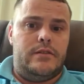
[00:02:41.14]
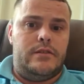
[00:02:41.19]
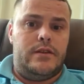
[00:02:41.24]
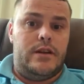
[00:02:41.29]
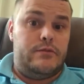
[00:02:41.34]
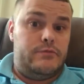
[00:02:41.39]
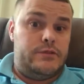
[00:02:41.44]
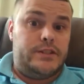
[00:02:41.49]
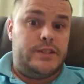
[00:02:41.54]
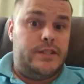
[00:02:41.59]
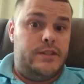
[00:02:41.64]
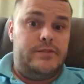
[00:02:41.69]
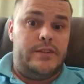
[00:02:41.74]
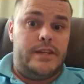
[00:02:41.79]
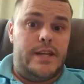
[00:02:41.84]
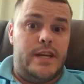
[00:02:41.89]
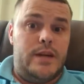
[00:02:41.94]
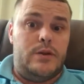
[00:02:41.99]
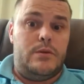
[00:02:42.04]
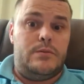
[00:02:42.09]
are
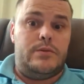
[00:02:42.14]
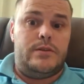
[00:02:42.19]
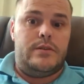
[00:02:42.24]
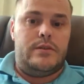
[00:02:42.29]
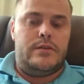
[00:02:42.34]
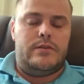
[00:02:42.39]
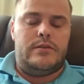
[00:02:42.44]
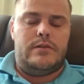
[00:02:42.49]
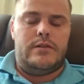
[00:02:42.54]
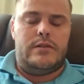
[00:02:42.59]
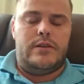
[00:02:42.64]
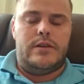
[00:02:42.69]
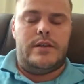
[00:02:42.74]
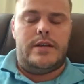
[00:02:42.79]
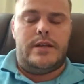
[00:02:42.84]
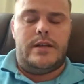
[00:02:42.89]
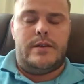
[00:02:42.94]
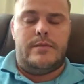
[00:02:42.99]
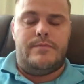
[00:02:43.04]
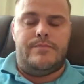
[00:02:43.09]
receiving help,
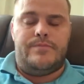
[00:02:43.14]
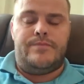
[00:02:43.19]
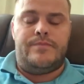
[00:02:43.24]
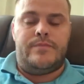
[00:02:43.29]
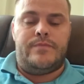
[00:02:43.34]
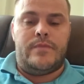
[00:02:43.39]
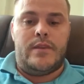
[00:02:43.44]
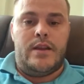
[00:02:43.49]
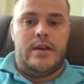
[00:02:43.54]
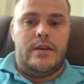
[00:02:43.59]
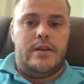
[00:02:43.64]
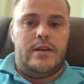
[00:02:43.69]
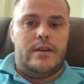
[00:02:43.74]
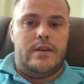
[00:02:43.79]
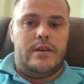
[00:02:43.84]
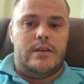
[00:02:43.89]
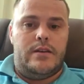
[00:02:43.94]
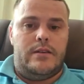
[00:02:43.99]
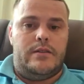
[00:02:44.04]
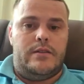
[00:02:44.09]
and
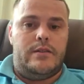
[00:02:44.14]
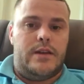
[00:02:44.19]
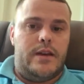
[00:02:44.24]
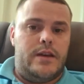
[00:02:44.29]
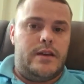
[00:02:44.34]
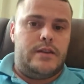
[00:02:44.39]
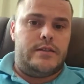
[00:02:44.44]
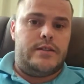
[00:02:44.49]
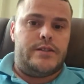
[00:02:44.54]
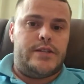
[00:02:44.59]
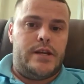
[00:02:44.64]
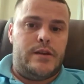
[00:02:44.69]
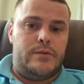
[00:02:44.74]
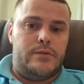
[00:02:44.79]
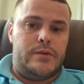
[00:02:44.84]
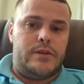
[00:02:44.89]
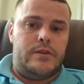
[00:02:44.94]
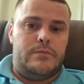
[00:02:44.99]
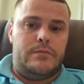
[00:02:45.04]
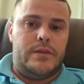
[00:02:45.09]
I had a
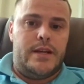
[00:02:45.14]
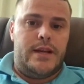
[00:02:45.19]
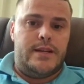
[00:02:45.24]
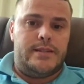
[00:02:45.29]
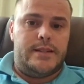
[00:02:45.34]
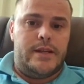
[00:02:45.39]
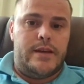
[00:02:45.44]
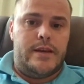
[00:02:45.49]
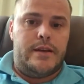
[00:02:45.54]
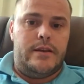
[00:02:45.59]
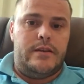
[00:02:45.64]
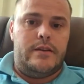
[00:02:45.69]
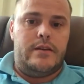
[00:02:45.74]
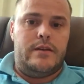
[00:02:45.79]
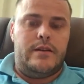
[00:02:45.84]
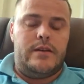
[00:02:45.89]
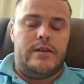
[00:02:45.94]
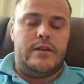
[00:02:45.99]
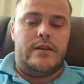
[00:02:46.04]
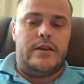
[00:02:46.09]
chat with them last night,
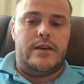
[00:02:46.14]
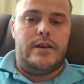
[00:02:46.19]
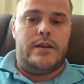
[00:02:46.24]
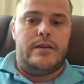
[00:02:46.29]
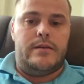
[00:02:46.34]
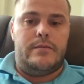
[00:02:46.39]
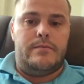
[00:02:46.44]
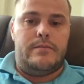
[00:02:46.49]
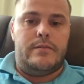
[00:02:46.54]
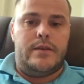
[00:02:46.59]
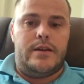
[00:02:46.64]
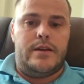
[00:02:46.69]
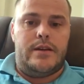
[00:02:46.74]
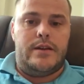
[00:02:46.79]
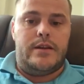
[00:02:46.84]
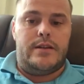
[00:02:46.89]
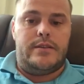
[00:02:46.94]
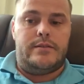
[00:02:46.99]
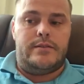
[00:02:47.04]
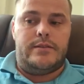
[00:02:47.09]

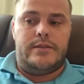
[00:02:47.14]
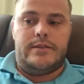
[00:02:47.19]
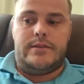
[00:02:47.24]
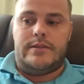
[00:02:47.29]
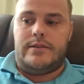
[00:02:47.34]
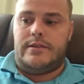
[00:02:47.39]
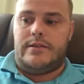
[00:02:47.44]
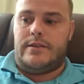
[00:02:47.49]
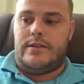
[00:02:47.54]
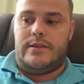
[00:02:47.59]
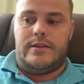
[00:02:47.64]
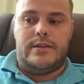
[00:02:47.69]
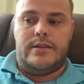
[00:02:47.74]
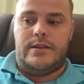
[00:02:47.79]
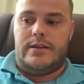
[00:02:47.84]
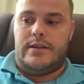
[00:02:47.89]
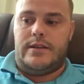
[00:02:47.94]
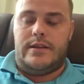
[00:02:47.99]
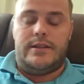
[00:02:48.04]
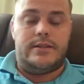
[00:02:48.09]
and
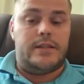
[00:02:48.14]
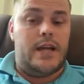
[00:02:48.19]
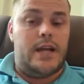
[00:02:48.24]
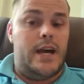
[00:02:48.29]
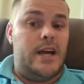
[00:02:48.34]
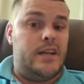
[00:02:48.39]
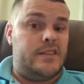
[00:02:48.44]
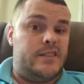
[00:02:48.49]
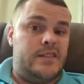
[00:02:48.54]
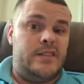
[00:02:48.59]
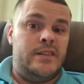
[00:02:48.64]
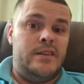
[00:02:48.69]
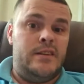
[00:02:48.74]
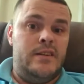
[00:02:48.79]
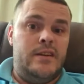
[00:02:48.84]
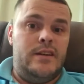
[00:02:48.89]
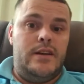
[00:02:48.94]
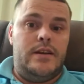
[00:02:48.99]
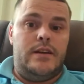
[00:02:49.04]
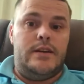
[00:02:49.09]
it's hard.
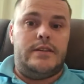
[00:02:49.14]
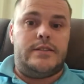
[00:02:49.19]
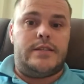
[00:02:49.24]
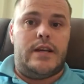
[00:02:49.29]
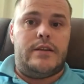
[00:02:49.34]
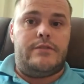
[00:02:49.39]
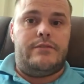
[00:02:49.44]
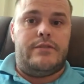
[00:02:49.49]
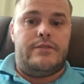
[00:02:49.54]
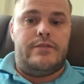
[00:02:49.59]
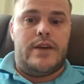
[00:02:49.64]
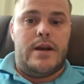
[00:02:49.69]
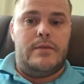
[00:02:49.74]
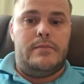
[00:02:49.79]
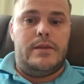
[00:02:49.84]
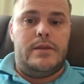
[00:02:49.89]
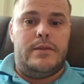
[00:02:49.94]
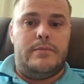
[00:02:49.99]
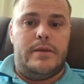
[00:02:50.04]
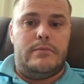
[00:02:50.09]
It's hard for
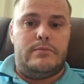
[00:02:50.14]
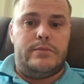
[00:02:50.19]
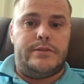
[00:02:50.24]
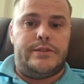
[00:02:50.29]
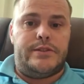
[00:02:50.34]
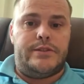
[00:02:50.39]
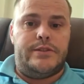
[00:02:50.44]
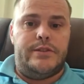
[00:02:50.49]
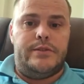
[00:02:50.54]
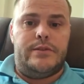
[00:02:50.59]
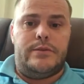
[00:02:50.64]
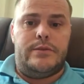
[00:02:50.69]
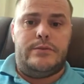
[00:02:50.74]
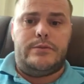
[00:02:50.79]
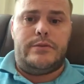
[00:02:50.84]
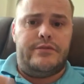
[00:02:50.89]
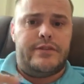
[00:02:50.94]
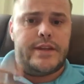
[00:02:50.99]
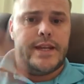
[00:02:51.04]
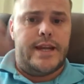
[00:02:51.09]
family members too, and
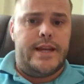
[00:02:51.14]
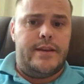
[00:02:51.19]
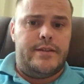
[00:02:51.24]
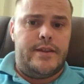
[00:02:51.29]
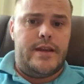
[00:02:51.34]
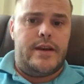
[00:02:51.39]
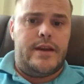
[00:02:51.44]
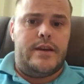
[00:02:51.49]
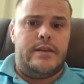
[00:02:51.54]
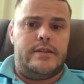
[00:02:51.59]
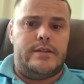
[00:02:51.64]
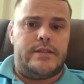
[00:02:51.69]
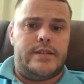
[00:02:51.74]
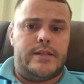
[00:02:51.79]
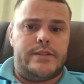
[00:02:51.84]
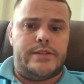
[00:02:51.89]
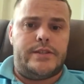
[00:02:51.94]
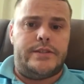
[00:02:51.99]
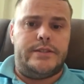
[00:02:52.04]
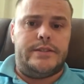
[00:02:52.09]
we forget that in
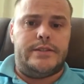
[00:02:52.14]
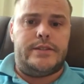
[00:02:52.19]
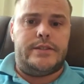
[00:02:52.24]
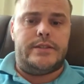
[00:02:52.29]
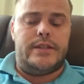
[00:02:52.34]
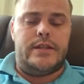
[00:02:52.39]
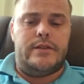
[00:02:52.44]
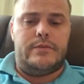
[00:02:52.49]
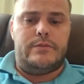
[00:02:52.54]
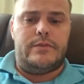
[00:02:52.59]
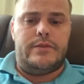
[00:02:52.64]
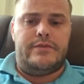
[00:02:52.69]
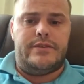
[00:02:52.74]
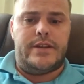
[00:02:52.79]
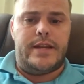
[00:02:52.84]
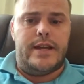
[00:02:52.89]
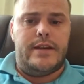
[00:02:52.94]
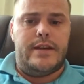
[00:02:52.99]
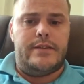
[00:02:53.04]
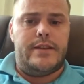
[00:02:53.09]
addictions, and we
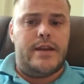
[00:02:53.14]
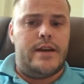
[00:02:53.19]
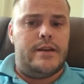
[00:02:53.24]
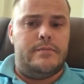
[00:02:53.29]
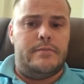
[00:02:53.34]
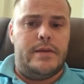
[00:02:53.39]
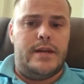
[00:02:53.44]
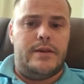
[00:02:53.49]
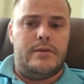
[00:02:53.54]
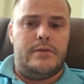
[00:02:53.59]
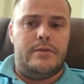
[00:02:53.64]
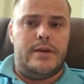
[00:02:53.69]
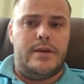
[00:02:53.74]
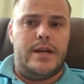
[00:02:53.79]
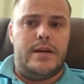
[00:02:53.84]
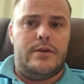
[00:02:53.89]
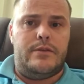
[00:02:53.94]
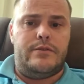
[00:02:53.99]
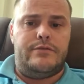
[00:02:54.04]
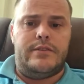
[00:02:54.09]
forget that in mental
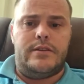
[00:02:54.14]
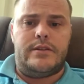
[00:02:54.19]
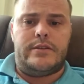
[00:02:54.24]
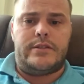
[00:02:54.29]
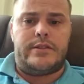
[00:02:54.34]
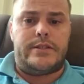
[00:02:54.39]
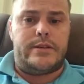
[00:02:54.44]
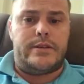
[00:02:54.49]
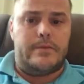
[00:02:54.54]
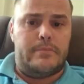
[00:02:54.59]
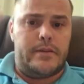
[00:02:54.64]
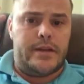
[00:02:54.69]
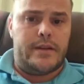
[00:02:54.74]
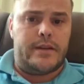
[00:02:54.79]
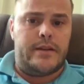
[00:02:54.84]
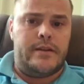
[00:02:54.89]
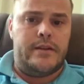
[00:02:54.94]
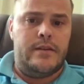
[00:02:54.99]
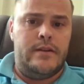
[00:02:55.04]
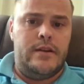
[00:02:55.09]
health. It's a
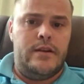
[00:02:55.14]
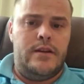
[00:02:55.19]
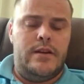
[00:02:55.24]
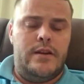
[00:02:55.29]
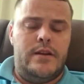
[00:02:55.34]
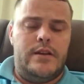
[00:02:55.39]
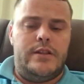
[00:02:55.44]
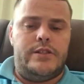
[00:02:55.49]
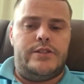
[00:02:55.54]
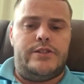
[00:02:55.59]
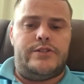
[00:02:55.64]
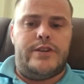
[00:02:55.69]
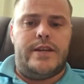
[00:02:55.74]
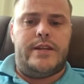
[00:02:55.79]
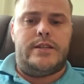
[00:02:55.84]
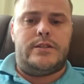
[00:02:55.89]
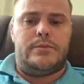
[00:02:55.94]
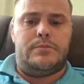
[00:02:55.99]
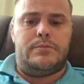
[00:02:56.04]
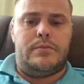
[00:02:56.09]
big
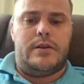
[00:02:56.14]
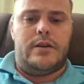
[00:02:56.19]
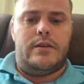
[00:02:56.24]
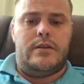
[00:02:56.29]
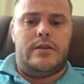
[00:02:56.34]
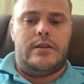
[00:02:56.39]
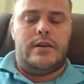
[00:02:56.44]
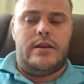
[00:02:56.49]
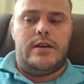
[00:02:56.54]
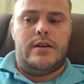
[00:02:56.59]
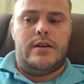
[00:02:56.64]
stress, but